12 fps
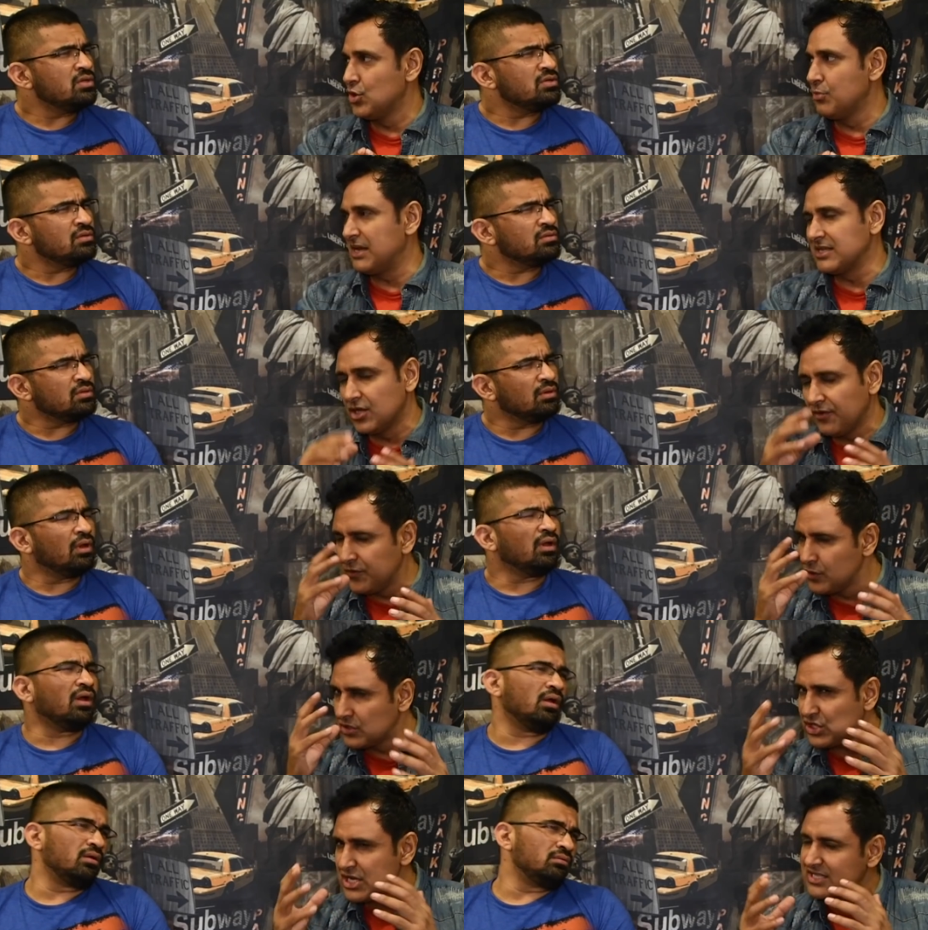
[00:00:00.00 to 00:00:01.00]
Speaker 1: you know, because you,
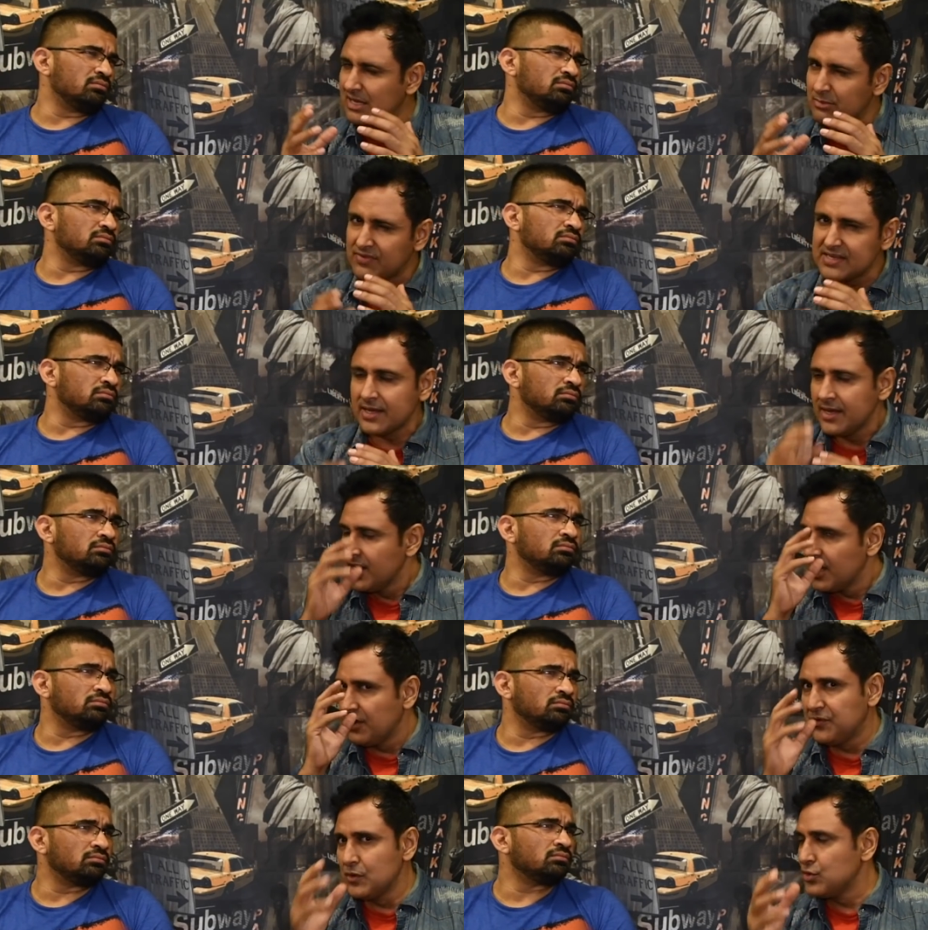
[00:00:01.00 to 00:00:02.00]
if you see some of his,
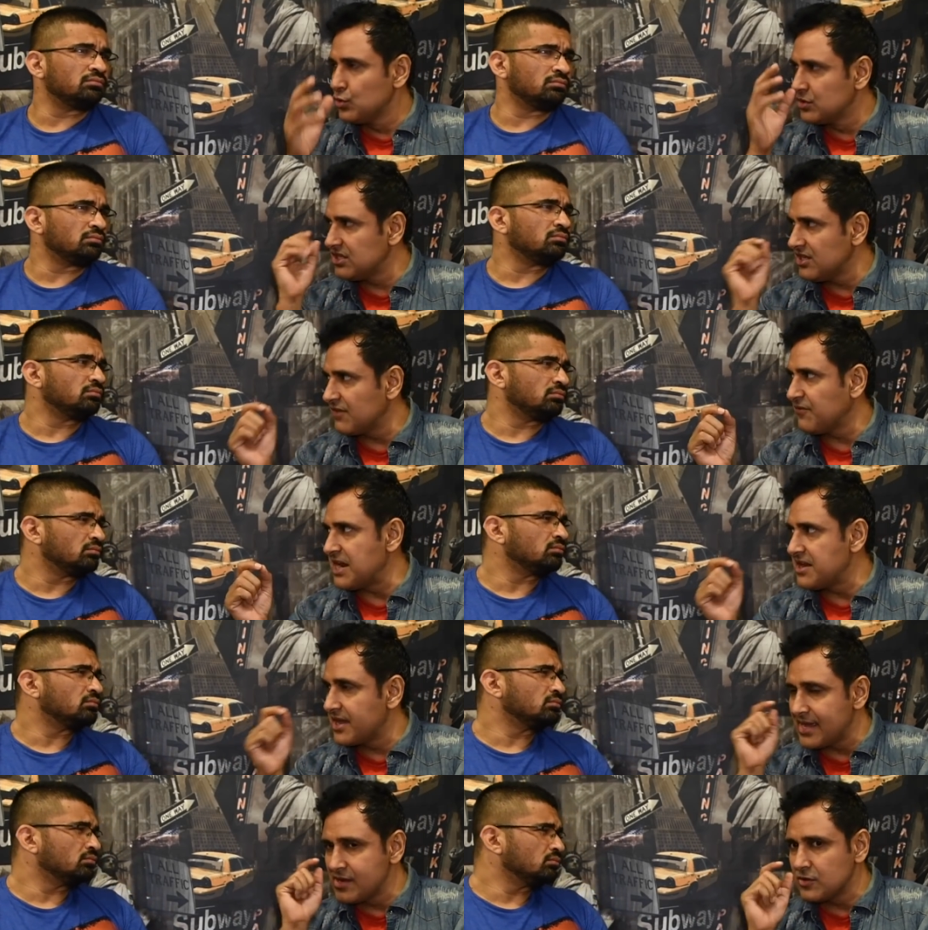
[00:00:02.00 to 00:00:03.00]
if you you see that
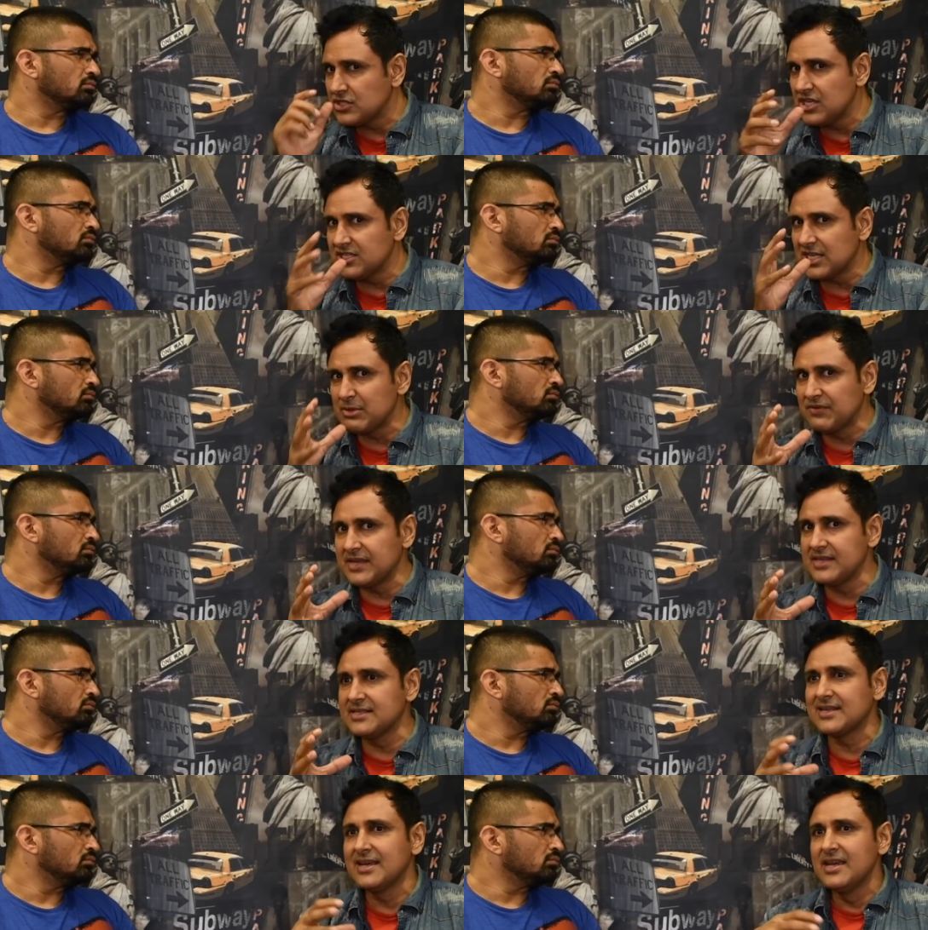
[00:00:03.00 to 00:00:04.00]
fight again, you see some
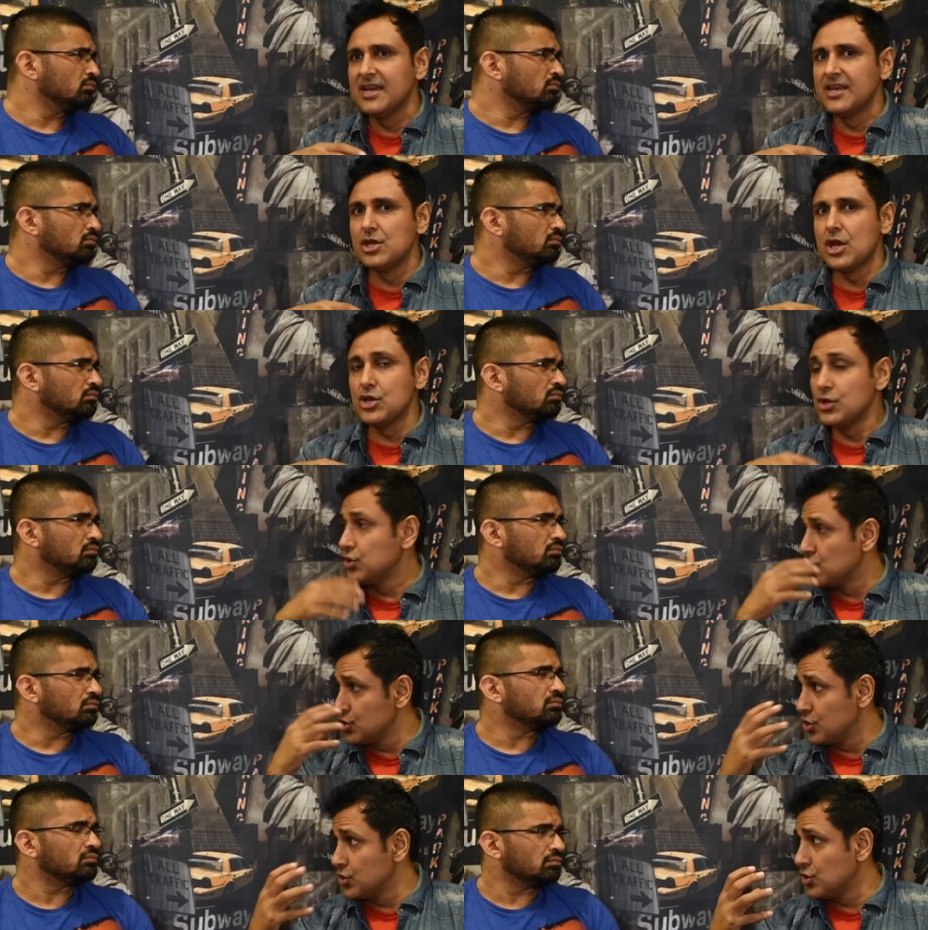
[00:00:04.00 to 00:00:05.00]
of his, you
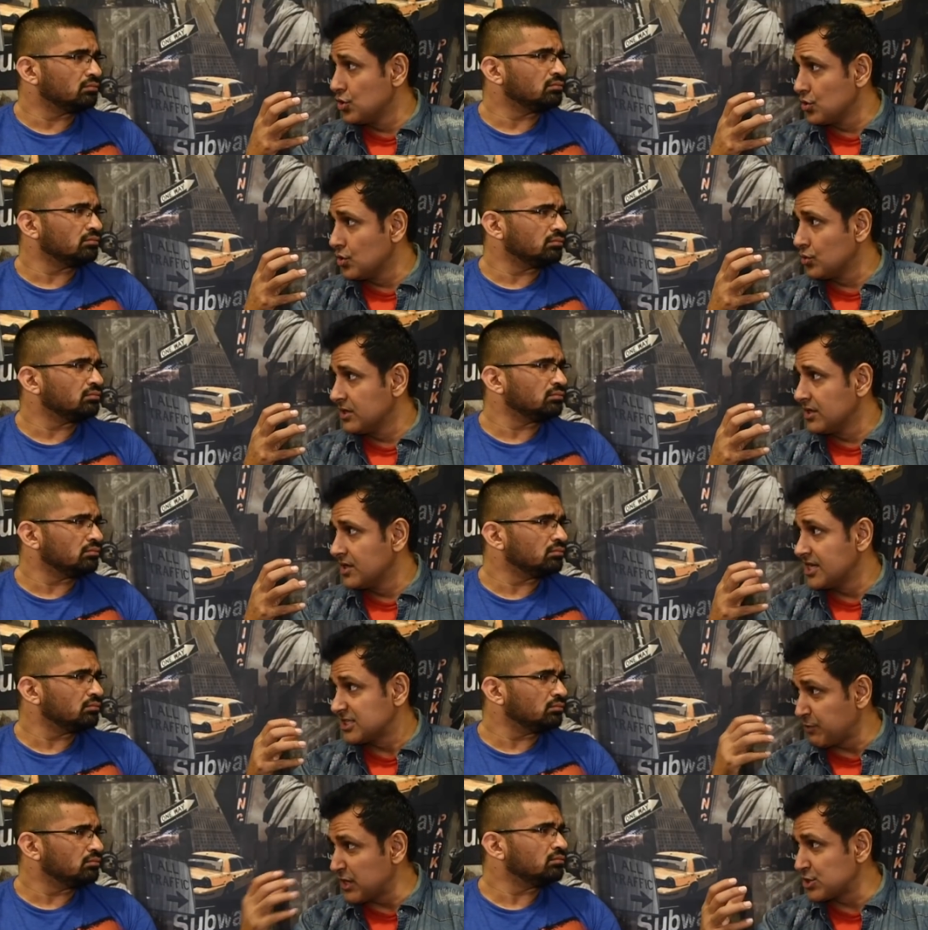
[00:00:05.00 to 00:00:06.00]
you you, you know,
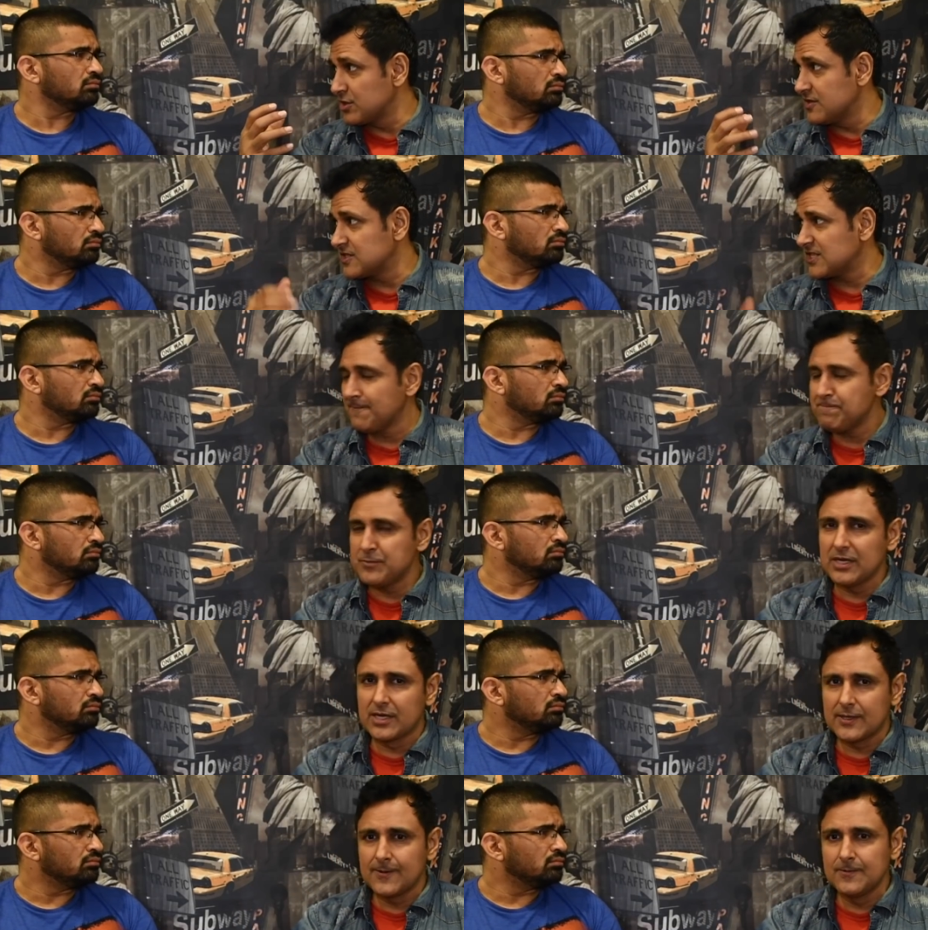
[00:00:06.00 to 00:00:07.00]
uh, expressions.
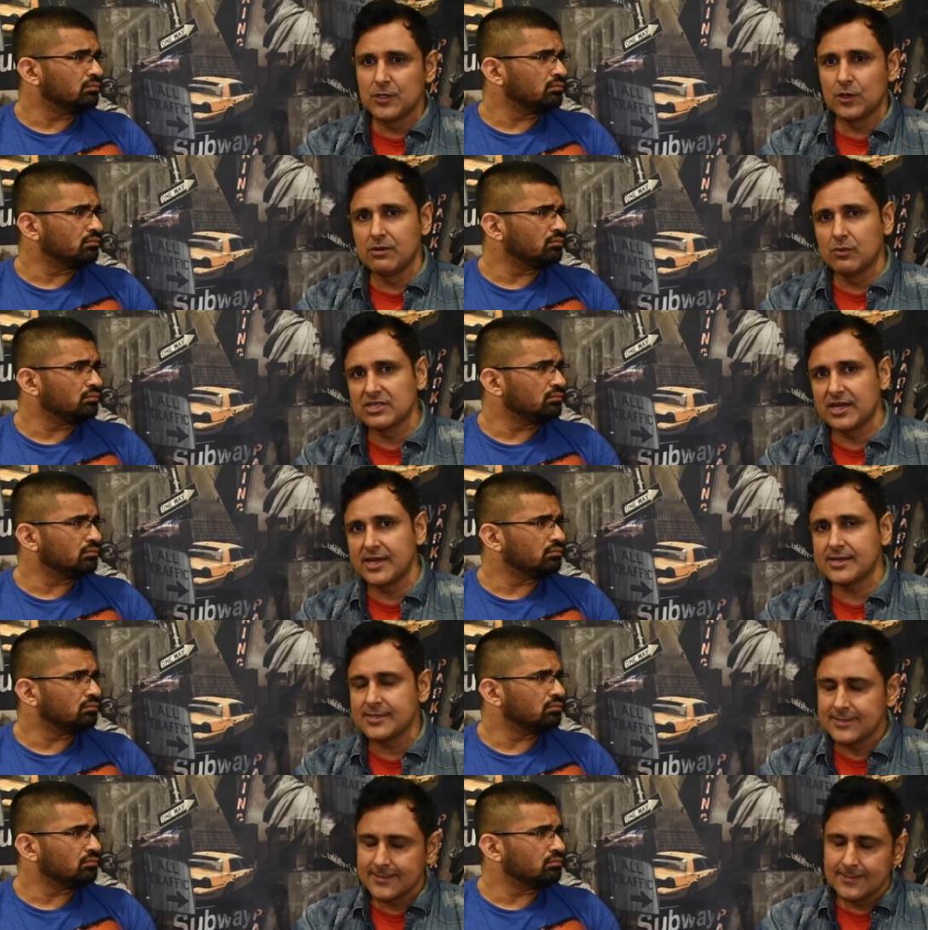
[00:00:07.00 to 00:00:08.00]
Uh, you know, it was
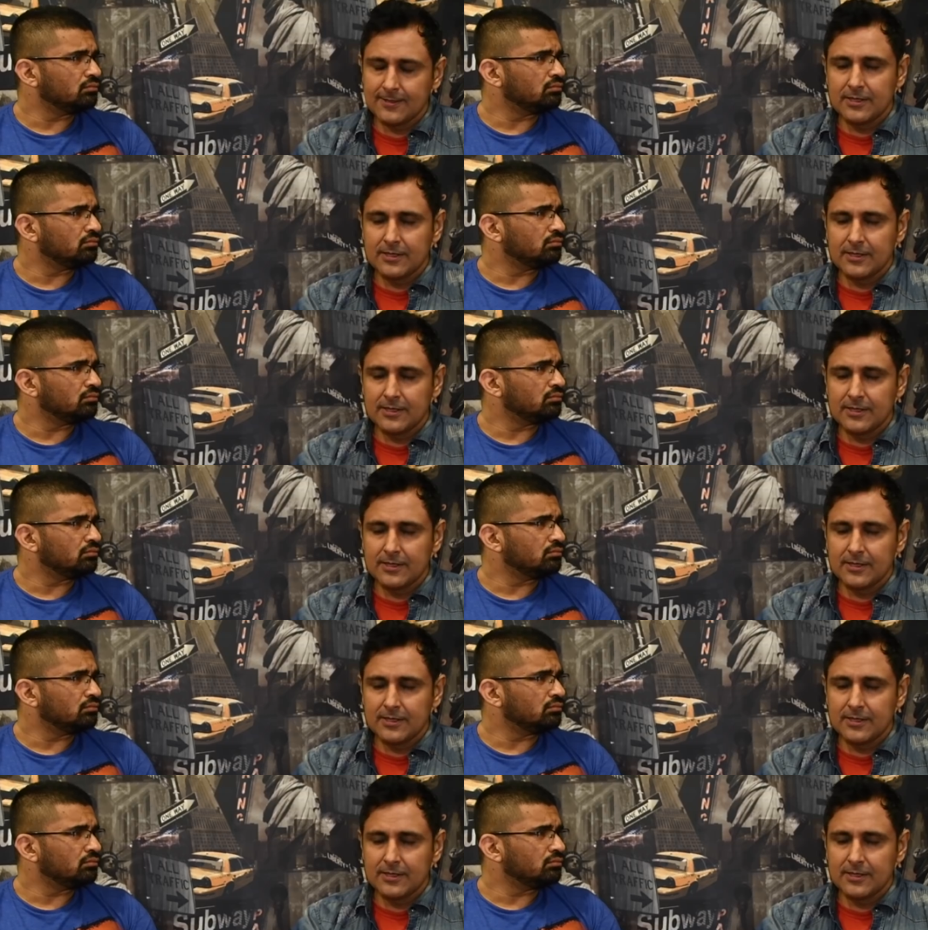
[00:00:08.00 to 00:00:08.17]
like,